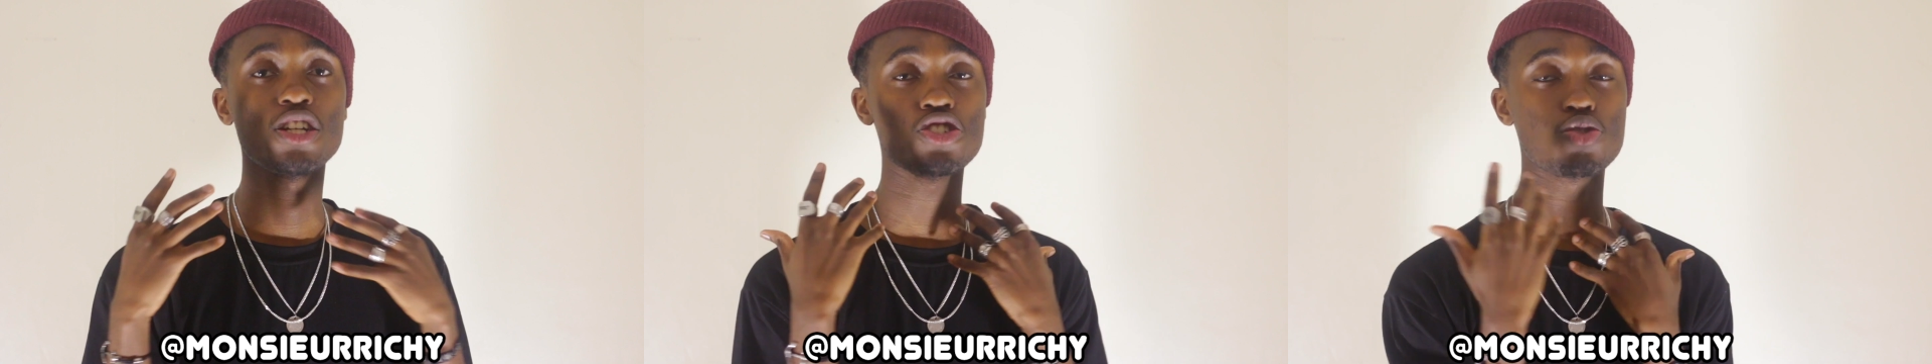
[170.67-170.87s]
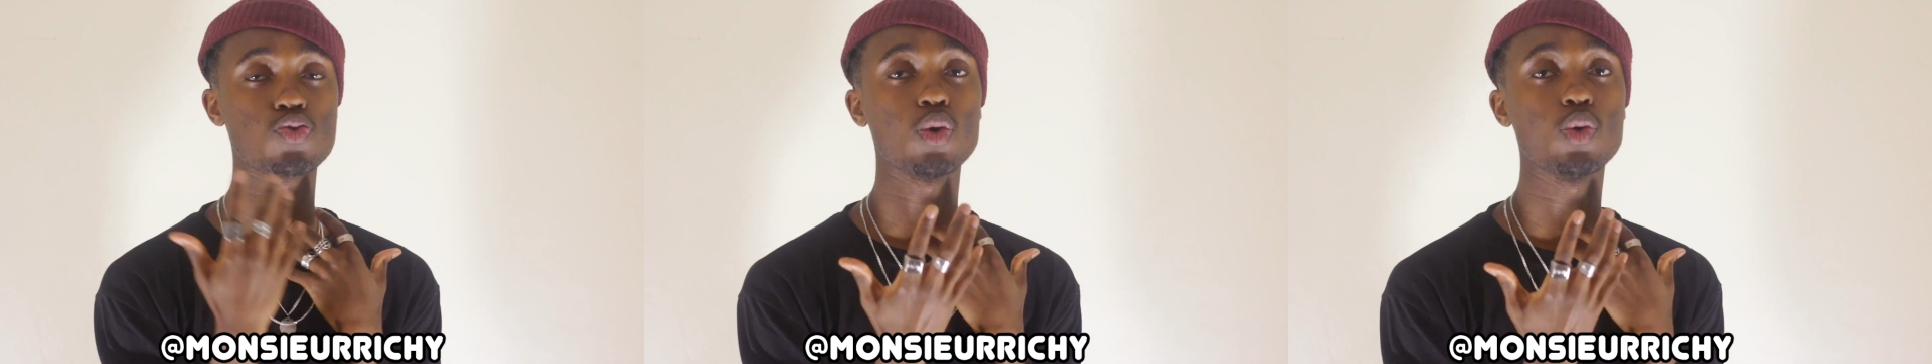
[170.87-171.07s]
I
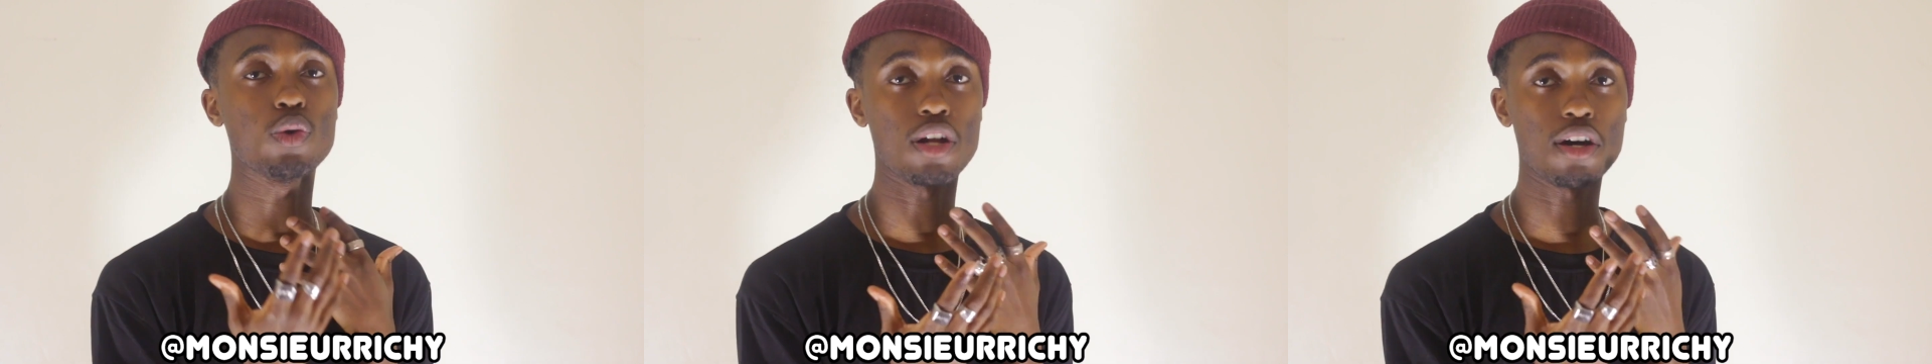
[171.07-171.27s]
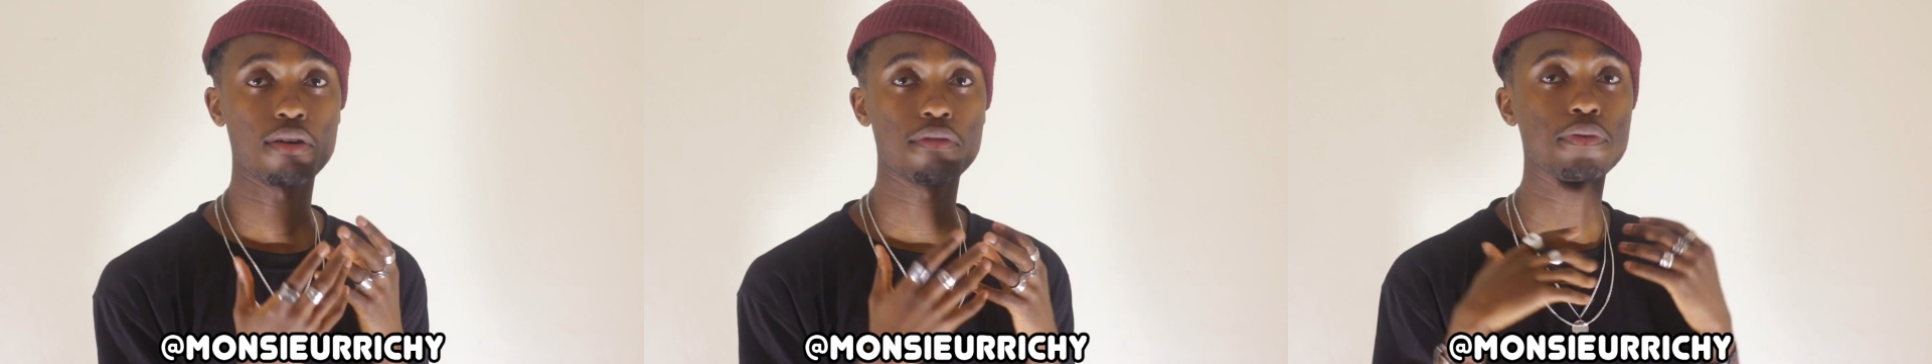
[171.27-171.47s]
just wrote
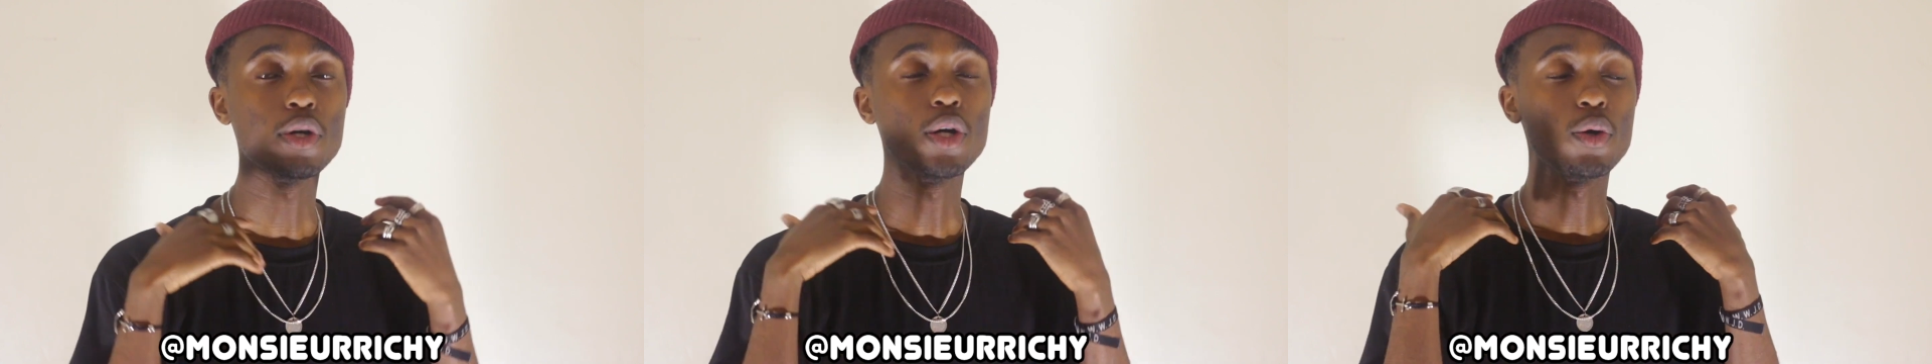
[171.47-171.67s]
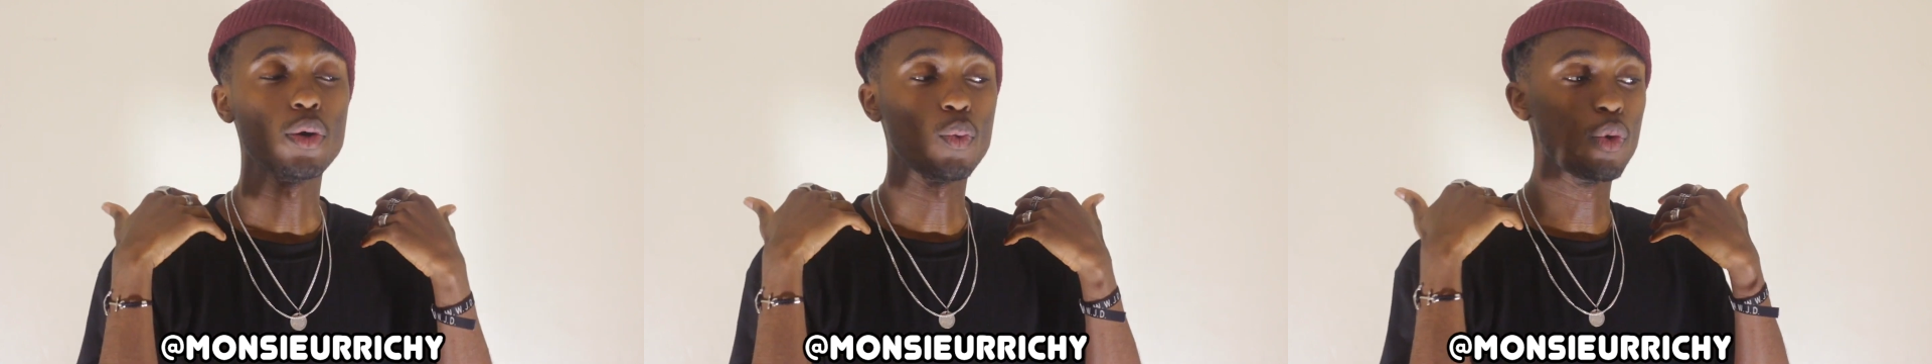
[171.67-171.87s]
love,
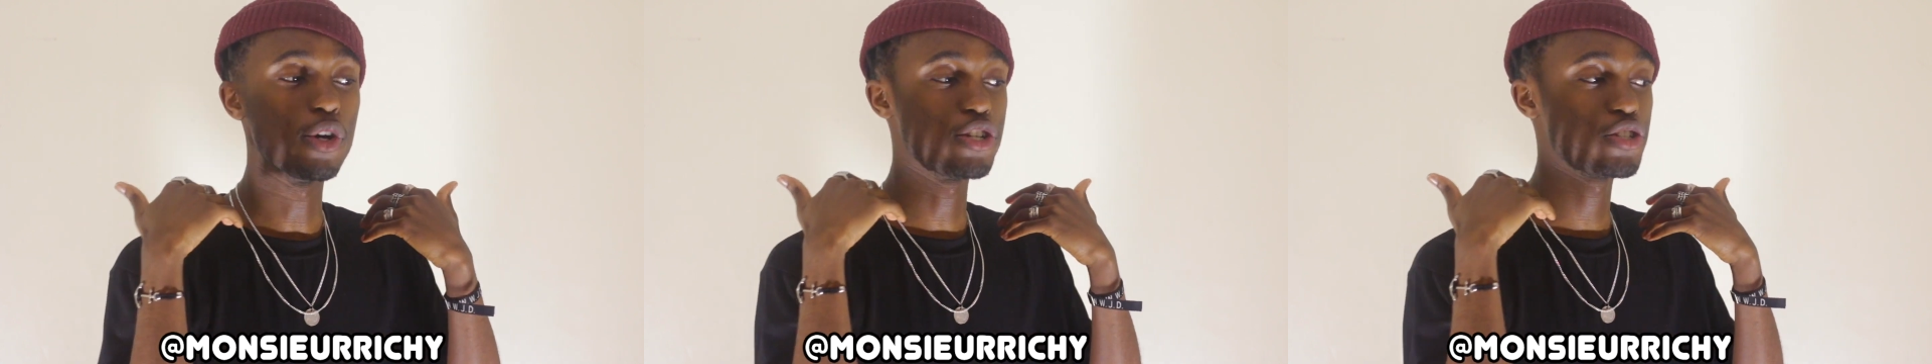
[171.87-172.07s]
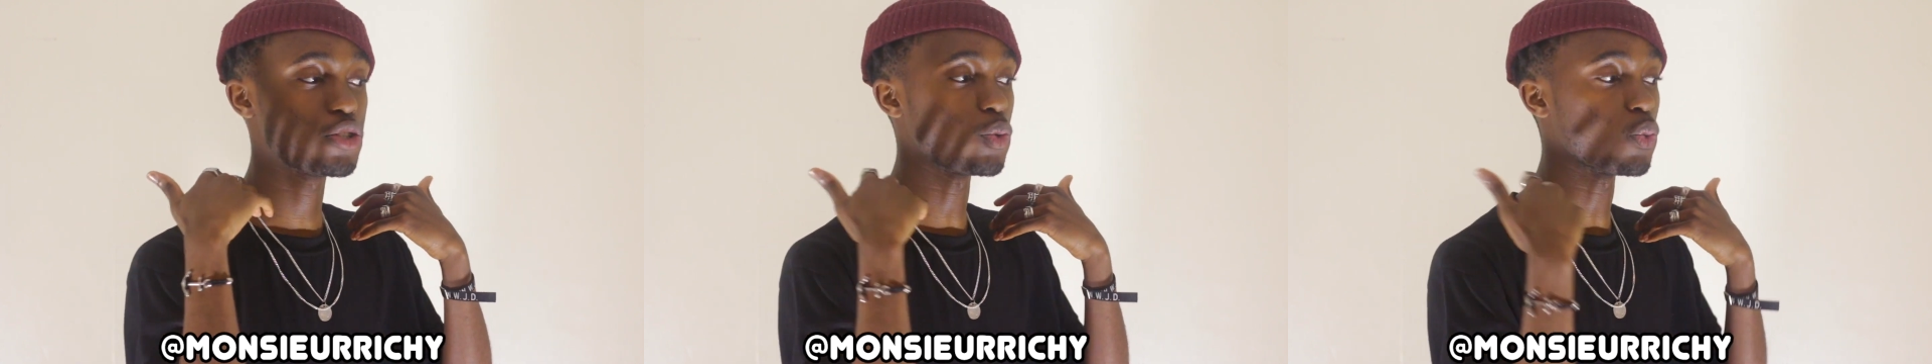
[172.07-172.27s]

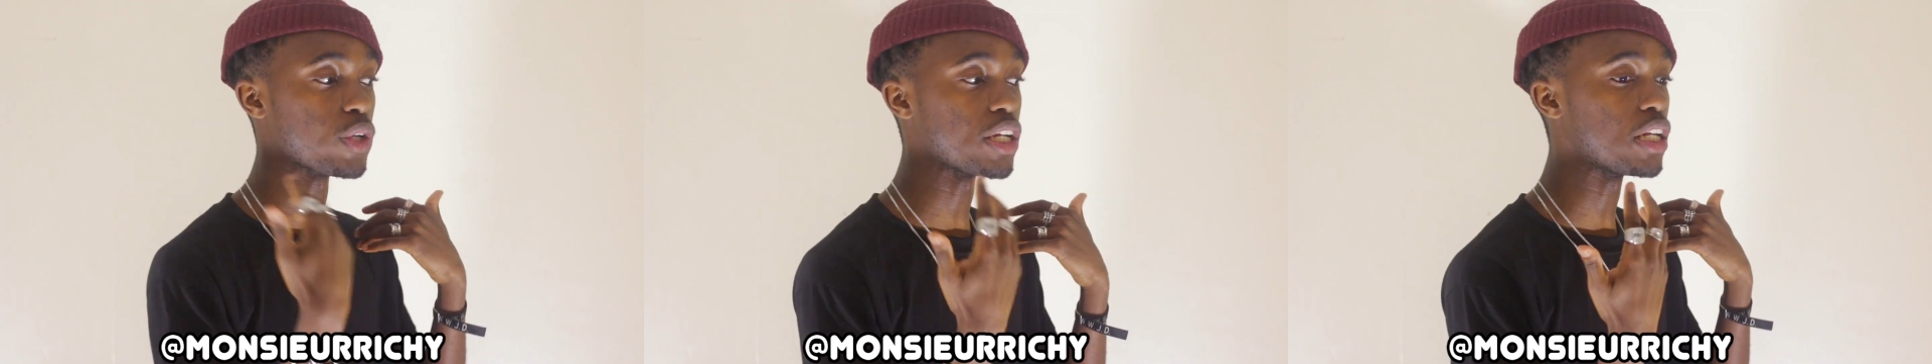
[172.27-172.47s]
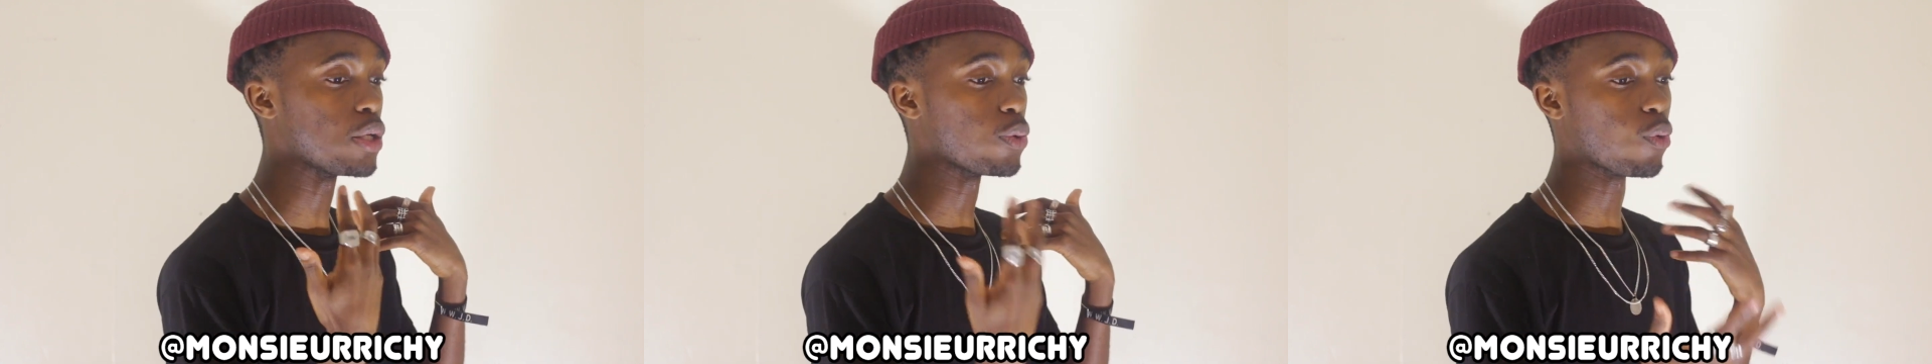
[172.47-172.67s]
which
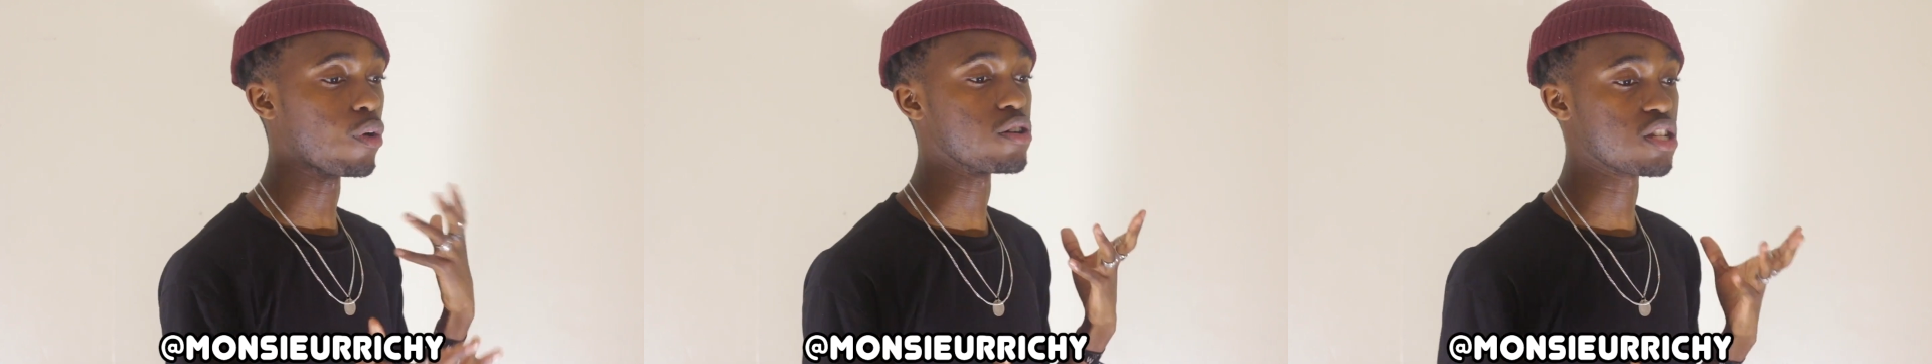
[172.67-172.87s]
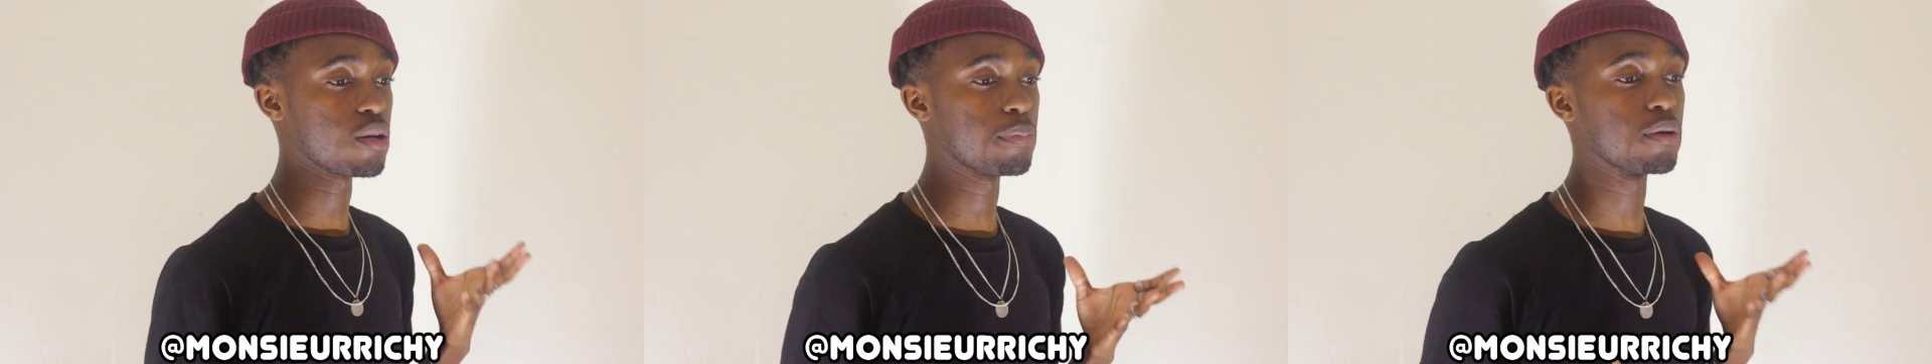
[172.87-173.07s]
really
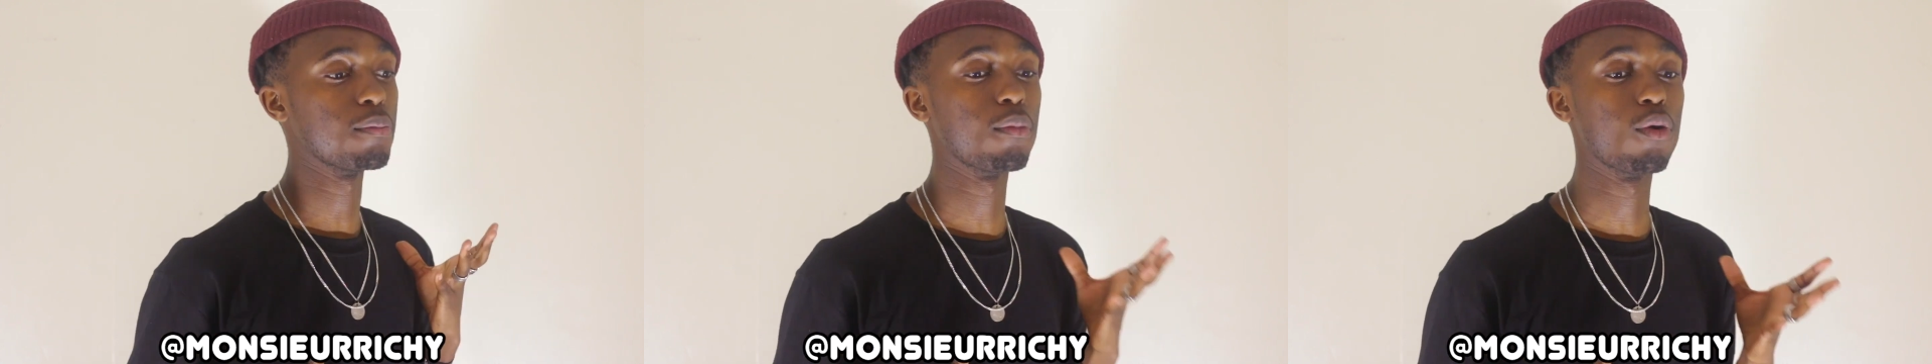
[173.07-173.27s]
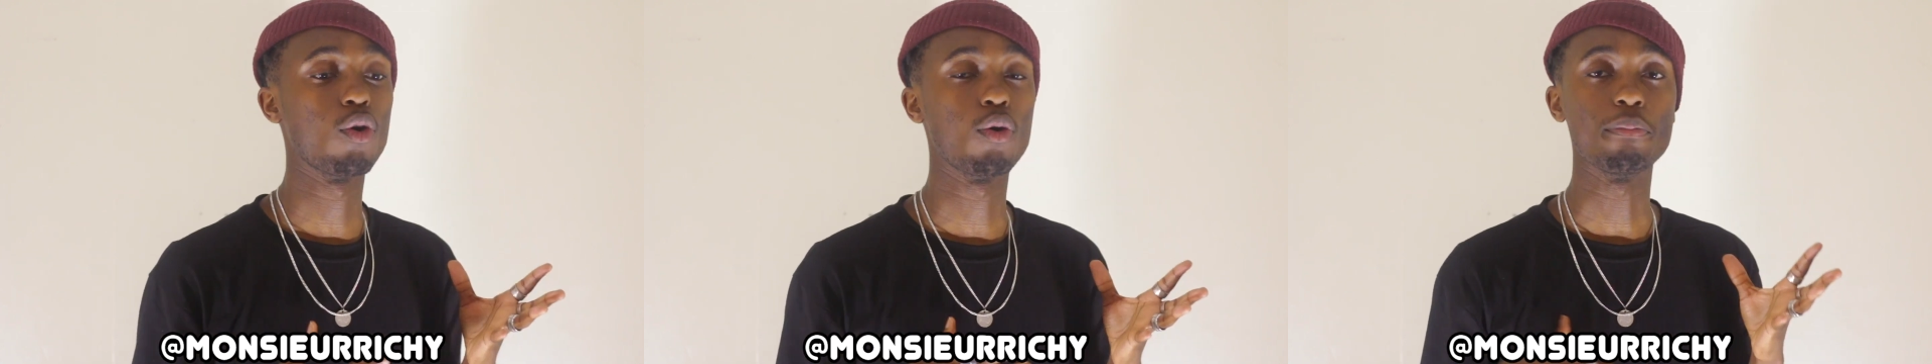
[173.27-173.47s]
was a bit
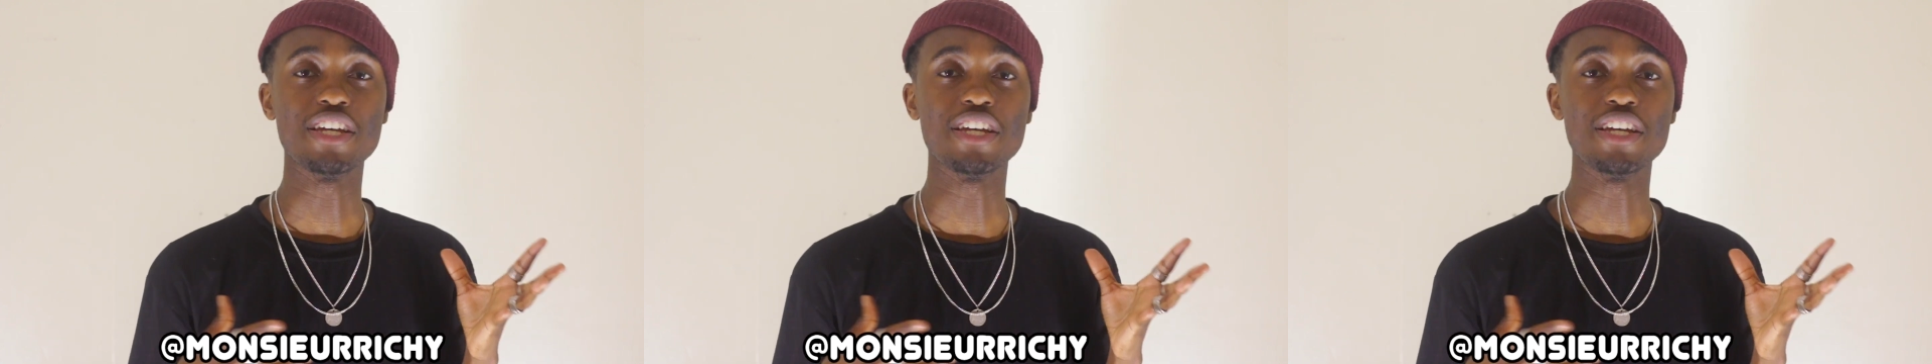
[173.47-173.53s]
more